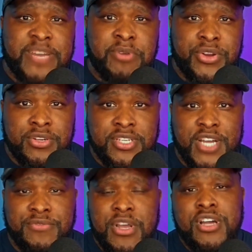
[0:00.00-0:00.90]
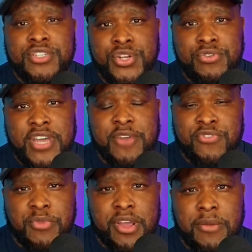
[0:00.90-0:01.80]
it upon yourself to do that
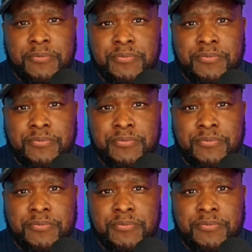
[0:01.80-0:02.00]
for me.